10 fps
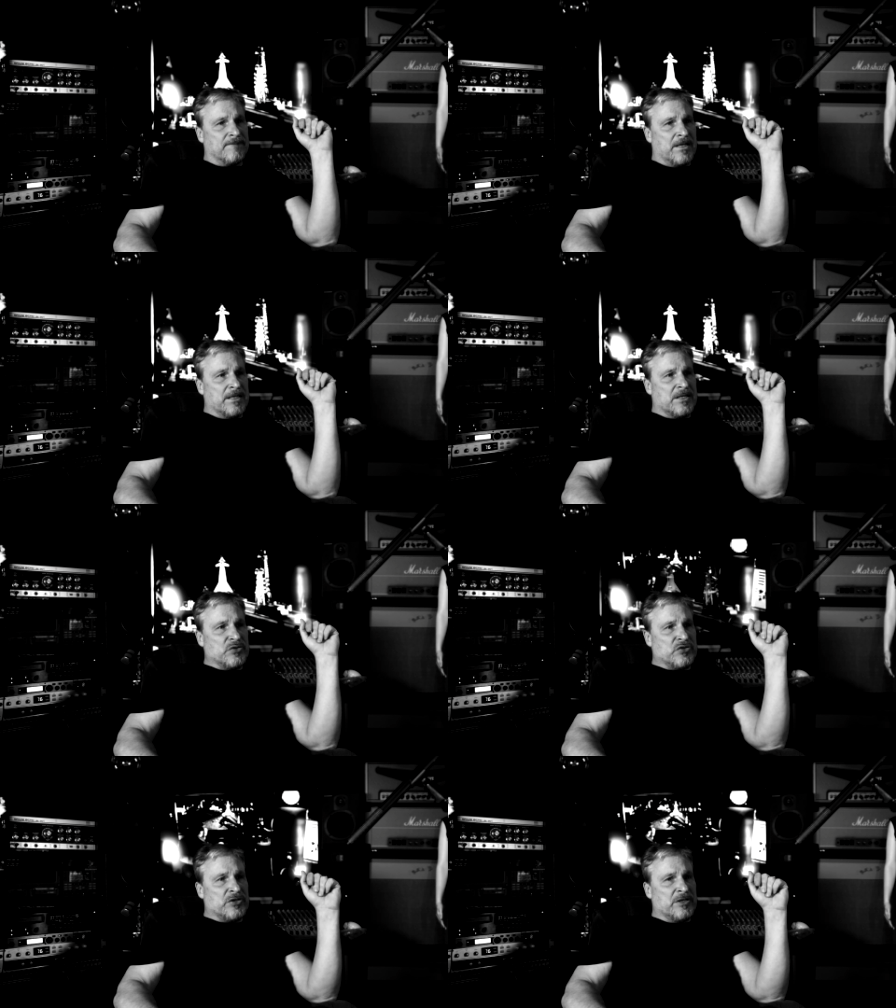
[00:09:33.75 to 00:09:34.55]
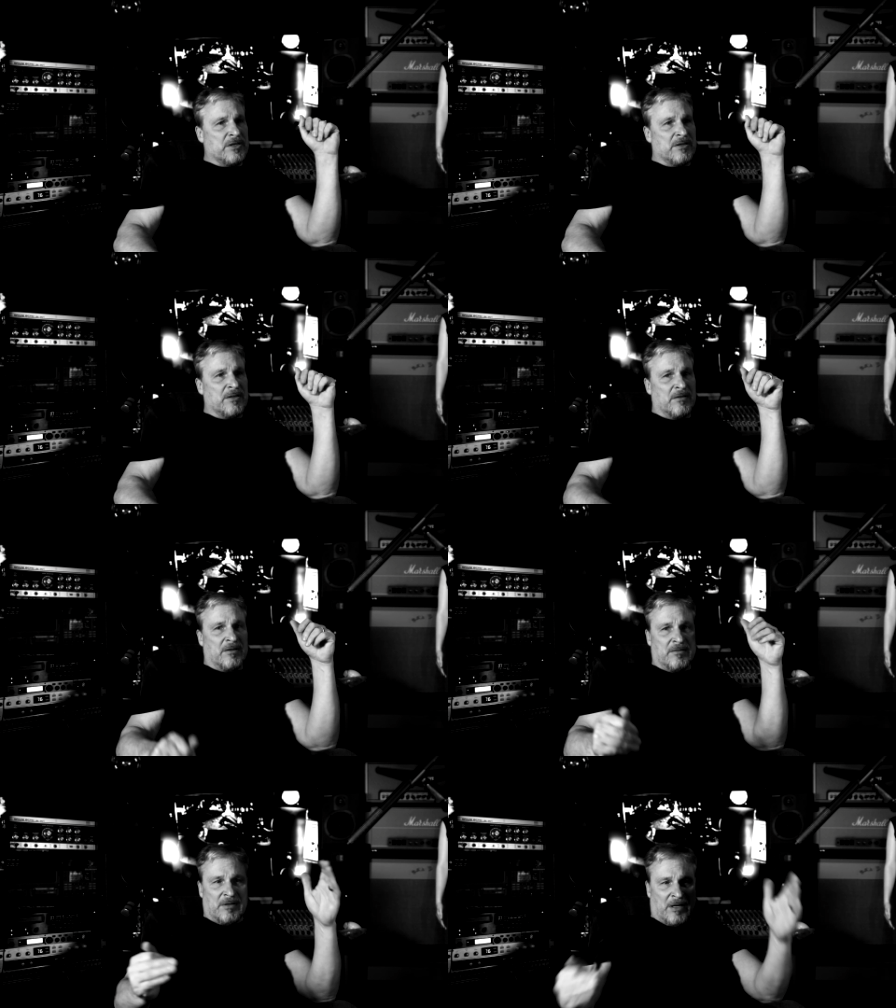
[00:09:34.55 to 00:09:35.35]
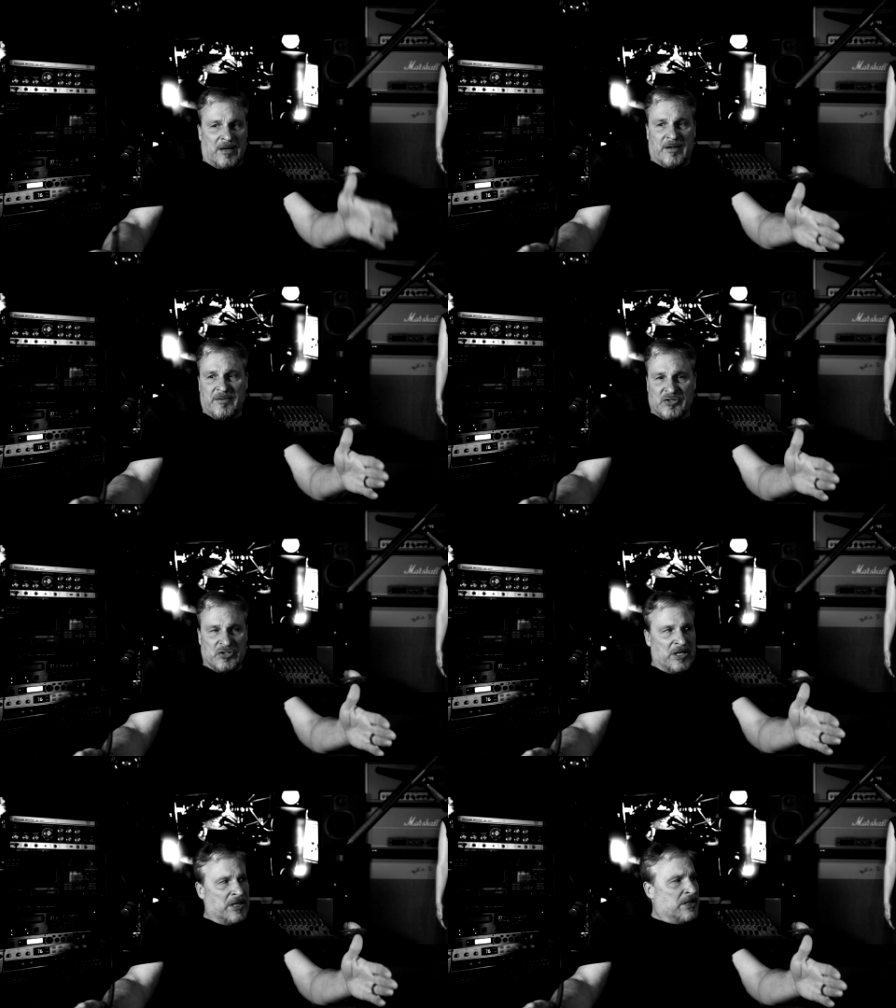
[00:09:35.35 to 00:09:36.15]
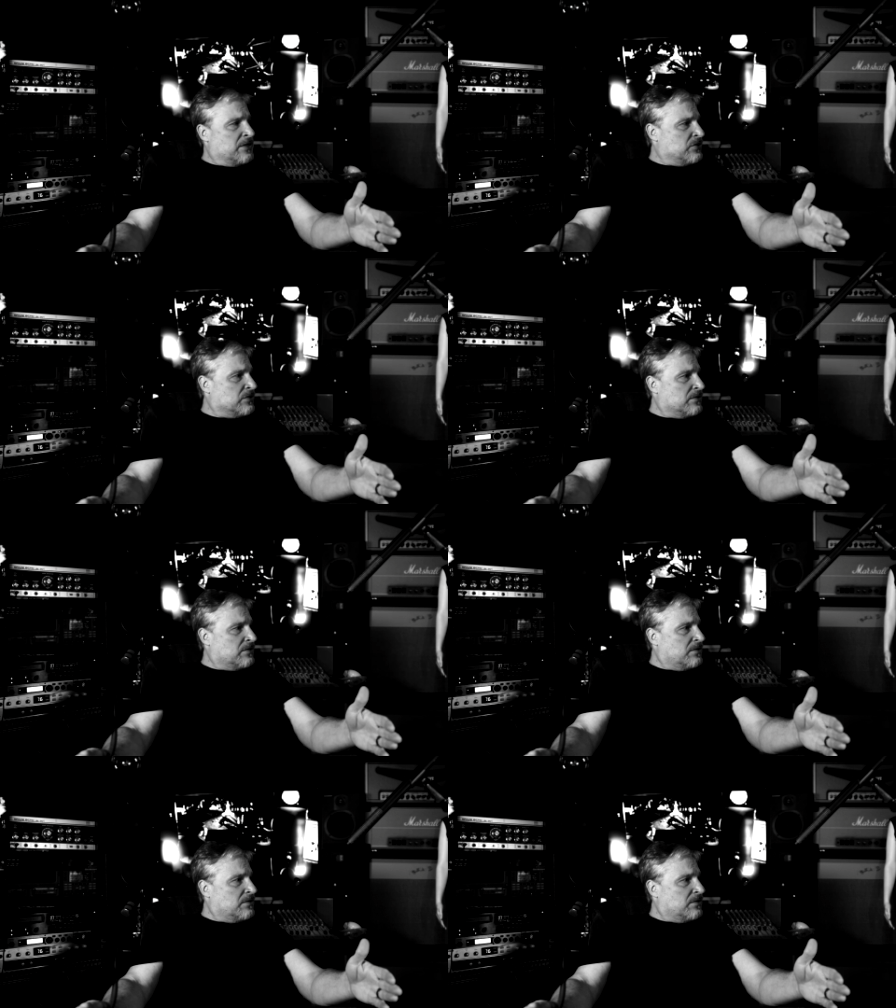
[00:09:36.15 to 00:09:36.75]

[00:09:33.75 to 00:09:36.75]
I can see it on the stage.